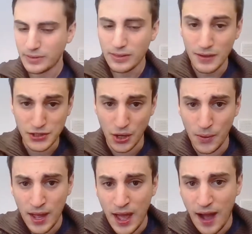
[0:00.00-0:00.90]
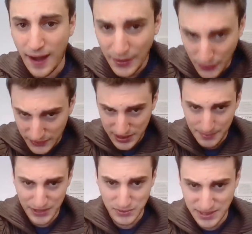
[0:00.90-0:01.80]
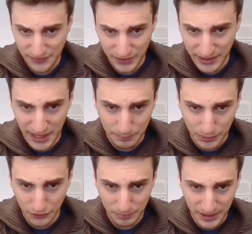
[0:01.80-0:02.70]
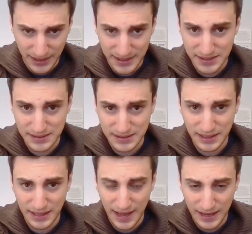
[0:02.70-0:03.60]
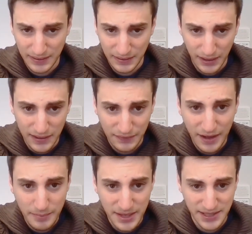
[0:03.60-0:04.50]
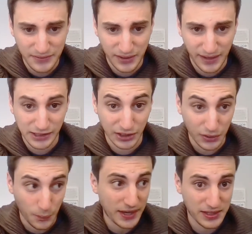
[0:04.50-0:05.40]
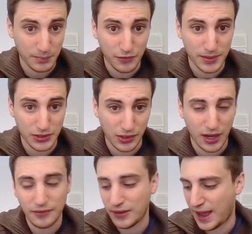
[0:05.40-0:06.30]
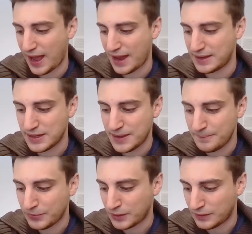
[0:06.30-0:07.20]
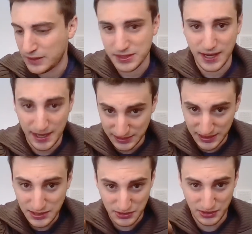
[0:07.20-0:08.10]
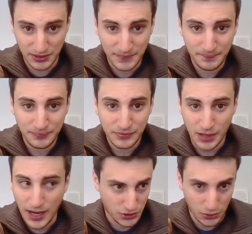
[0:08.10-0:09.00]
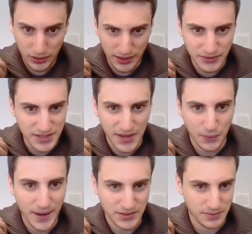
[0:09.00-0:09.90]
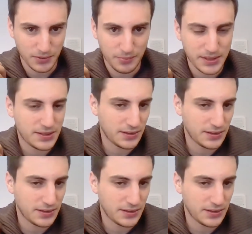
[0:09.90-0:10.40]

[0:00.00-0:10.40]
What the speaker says: So I thought the TMX was definitely going to get approved, because in the 5 minutes after the election, the Wexit movement took off. And listen, as an Easterner, I totally understand the Waxen Movement.